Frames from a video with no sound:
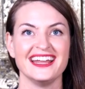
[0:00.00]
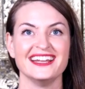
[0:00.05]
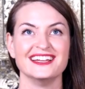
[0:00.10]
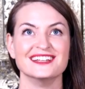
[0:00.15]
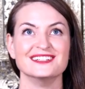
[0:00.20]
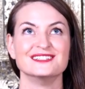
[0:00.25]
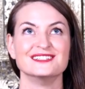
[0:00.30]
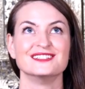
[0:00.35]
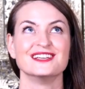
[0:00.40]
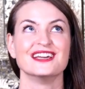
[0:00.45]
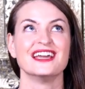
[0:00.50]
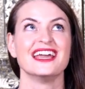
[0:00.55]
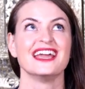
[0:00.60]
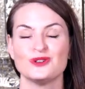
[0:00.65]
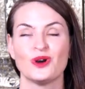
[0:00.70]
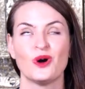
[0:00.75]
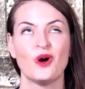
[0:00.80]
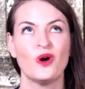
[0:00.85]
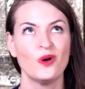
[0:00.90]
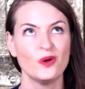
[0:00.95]
is
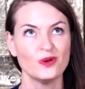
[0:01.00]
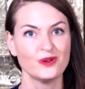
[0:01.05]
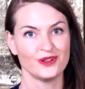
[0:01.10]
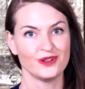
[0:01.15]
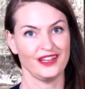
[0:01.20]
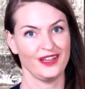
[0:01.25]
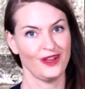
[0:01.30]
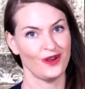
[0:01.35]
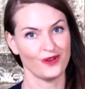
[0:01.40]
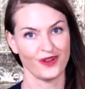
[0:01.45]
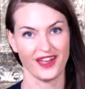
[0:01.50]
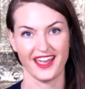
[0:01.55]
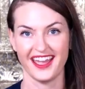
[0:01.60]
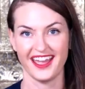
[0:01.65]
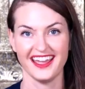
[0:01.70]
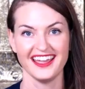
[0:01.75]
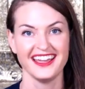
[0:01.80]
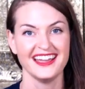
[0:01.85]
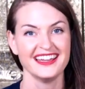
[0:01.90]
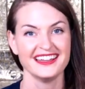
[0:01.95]
totally
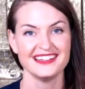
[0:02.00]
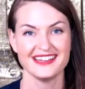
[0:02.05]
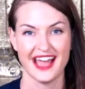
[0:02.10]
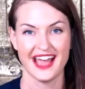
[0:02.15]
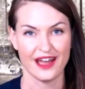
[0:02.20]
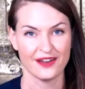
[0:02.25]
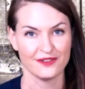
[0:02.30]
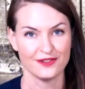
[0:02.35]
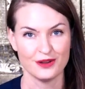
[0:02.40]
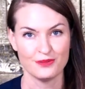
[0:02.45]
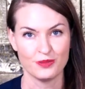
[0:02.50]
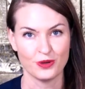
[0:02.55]
okay to have an